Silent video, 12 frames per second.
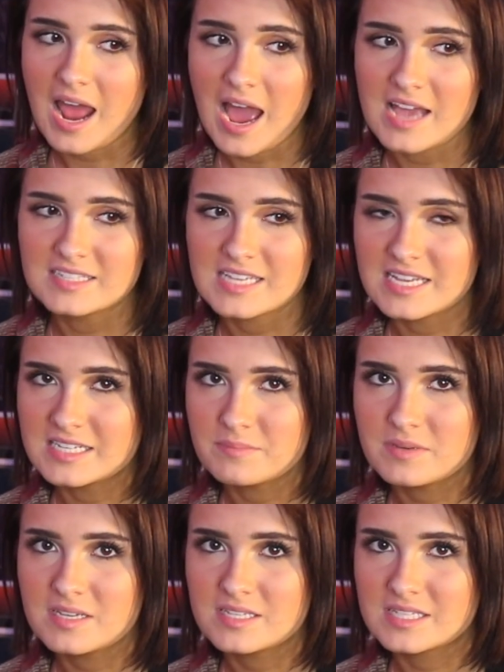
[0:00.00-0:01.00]
I tend to
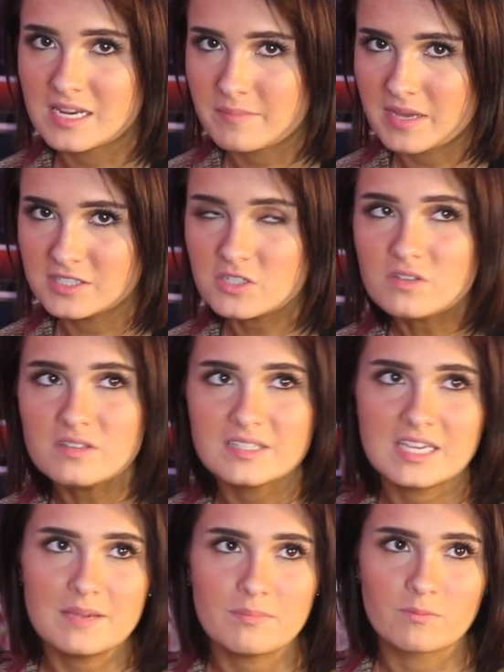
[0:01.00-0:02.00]
be sentimental and
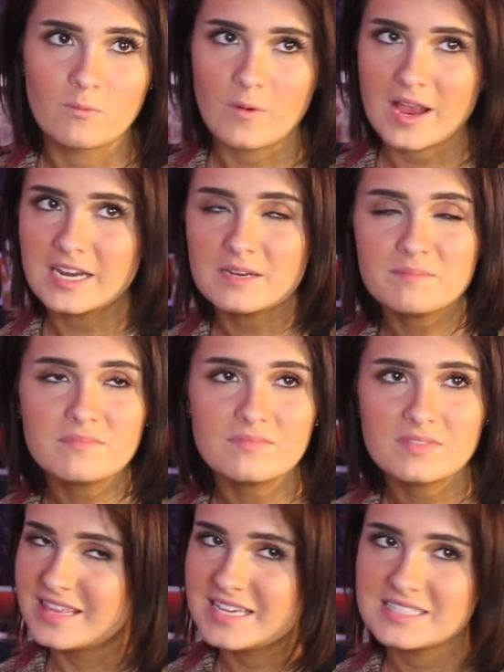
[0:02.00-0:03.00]
keep random
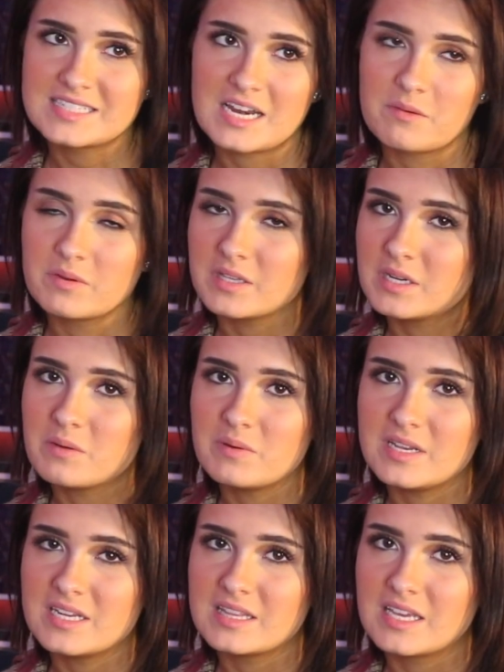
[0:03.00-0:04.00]
things that I really don't
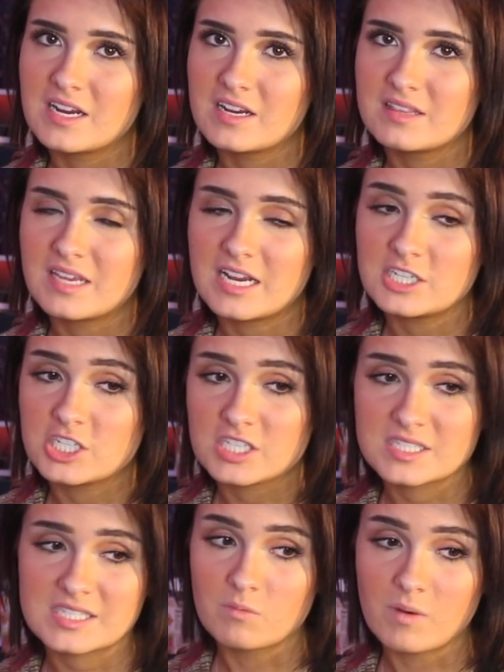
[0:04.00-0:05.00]
need in there that I
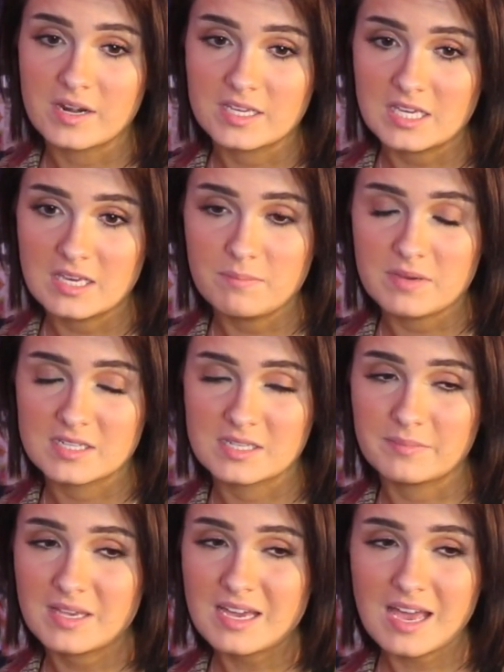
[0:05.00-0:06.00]
just want to keep because I'm
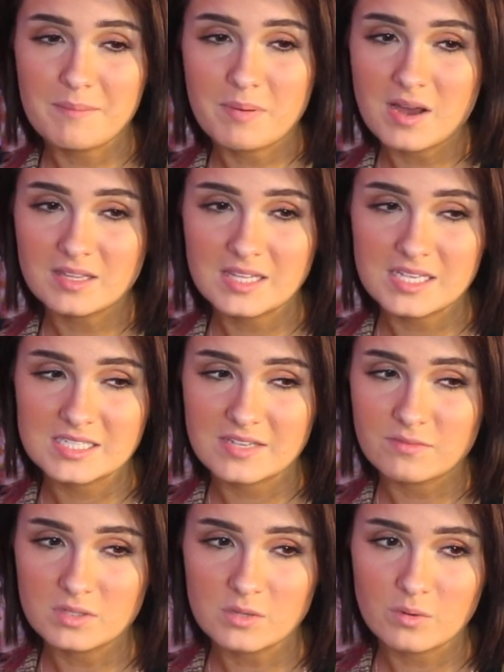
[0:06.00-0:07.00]
like, I bought this.
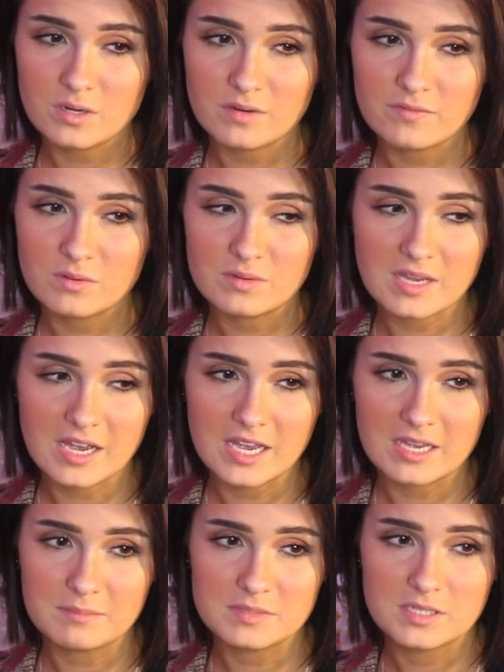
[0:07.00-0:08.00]
I've only worn it a few
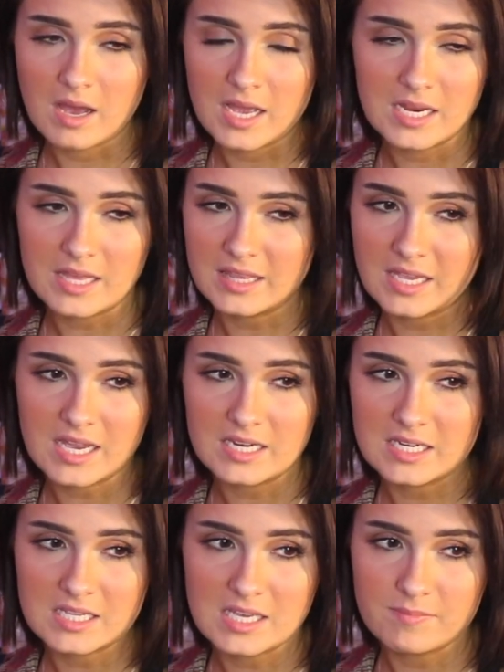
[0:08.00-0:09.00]
times. I, I think I
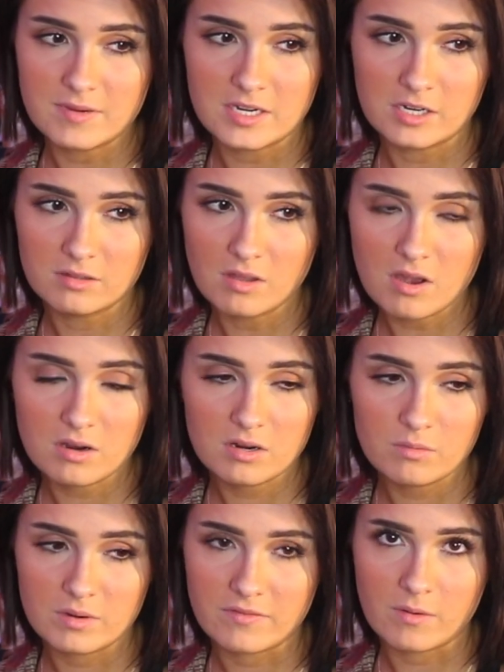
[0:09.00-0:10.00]
need to keep it in here longer.
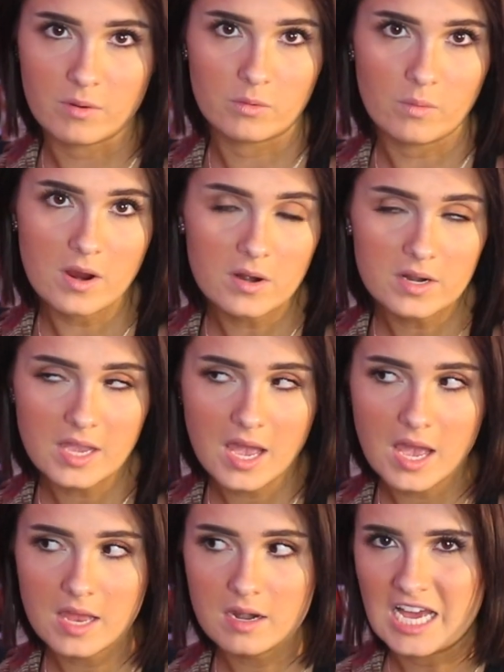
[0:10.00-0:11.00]
What if I want to wear it
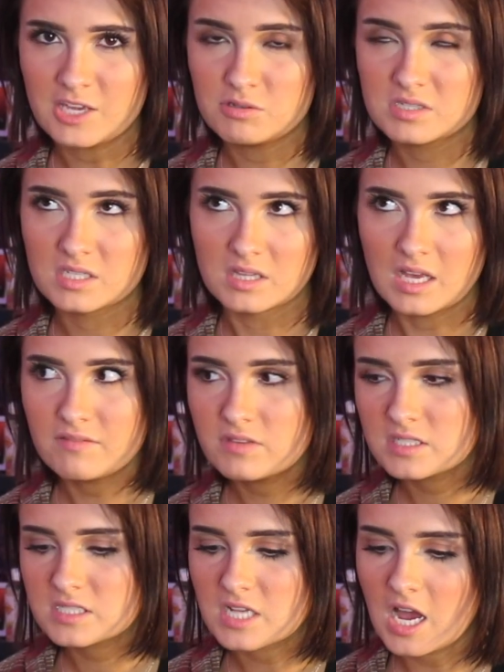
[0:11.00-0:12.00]
again? I used to love
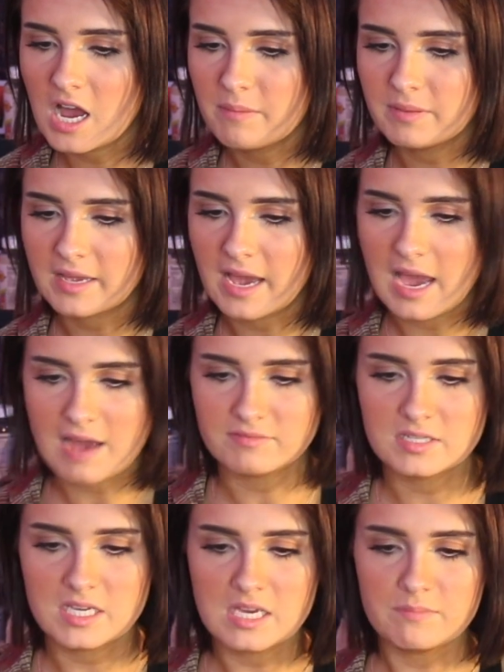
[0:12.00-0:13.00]
this top. Like, I have
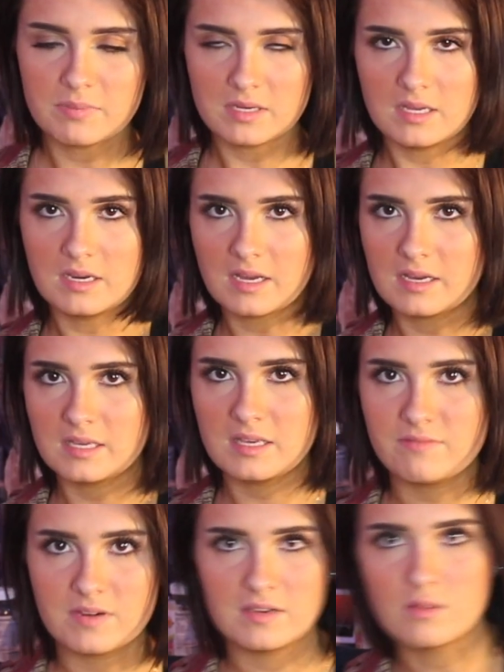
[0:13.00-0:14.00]
to keep it
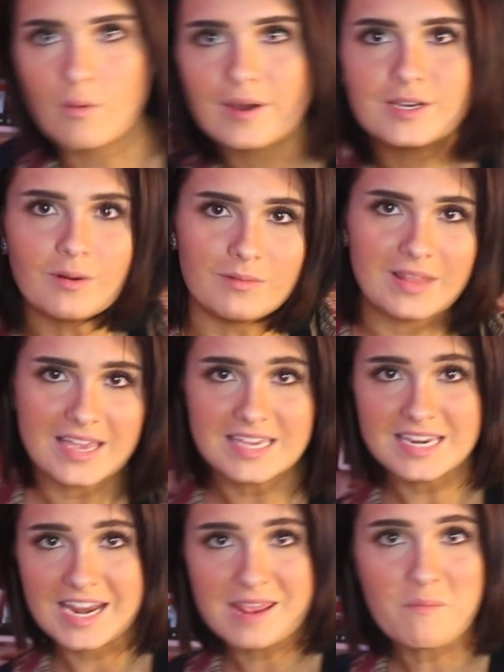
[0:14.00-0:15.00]
even though I don't like
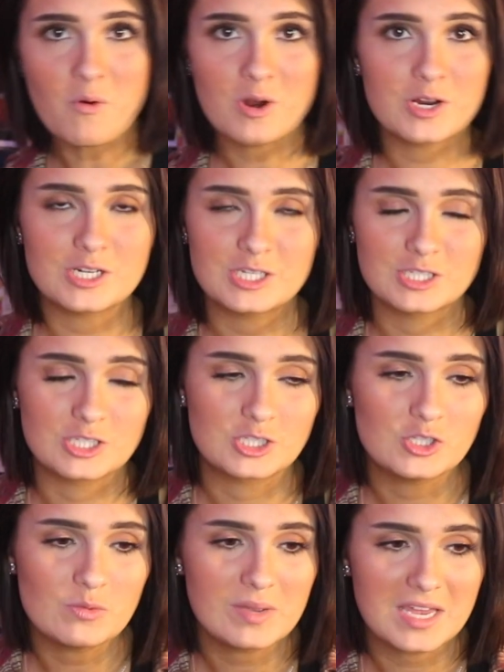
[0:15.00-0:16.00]
it anymore or it doesn't
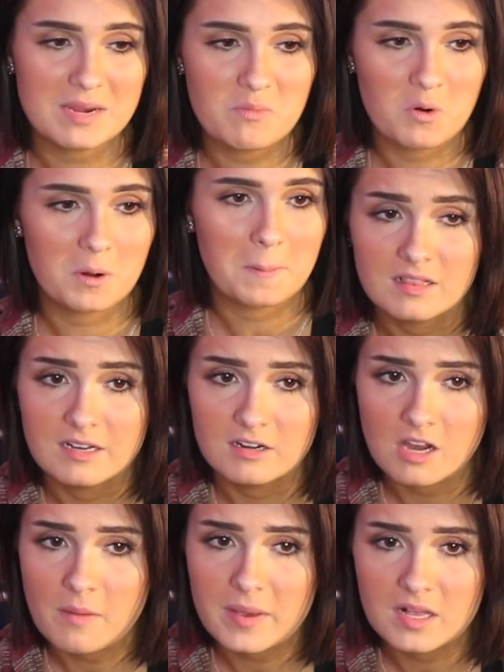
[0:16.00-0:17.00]
suit me anymore. Cleared
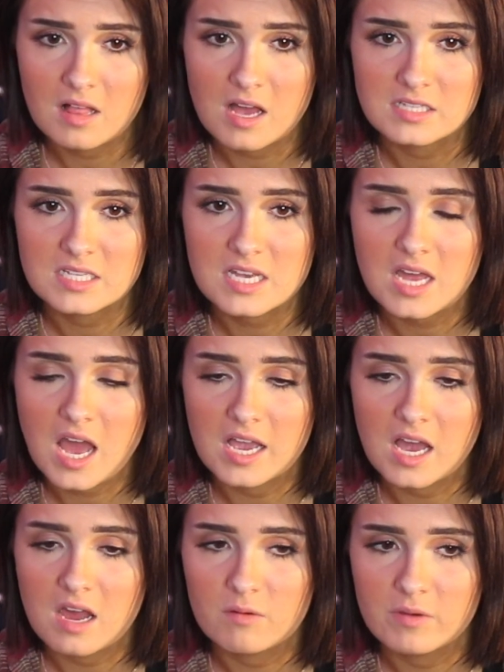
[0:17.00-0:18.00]
out my closet. I
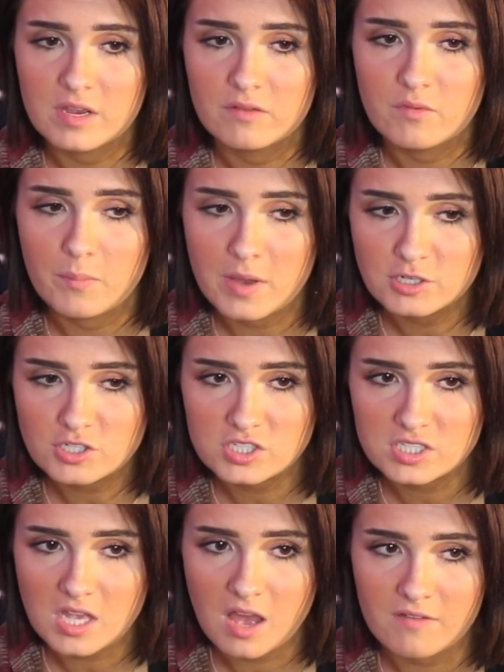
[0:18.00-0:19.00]
got rid of a bunch of
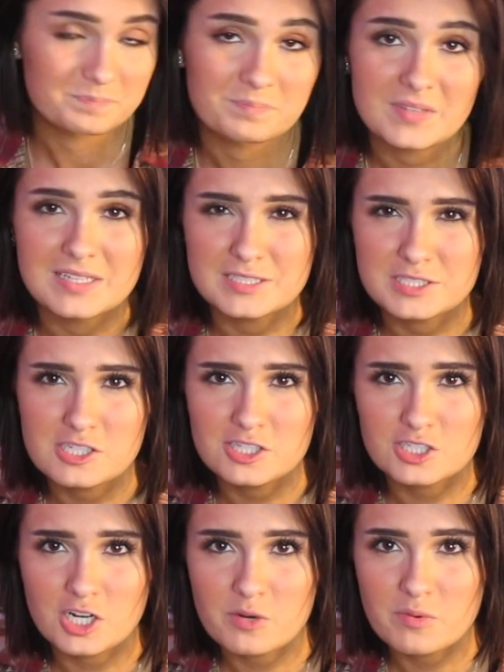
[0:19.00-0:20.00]
stuff. Let's get
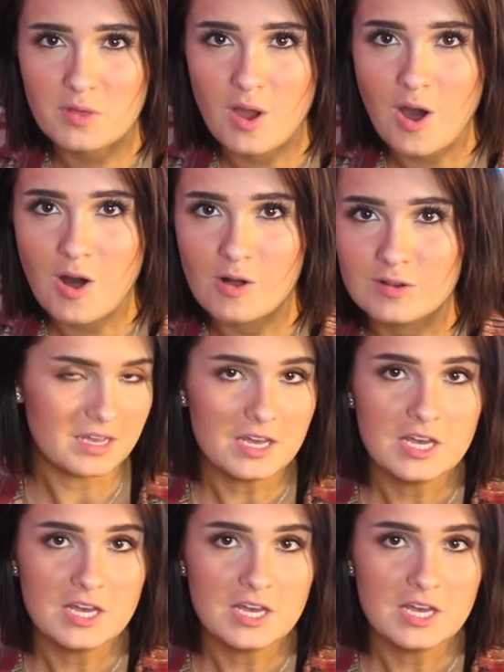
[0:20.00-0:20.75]
started with a haul.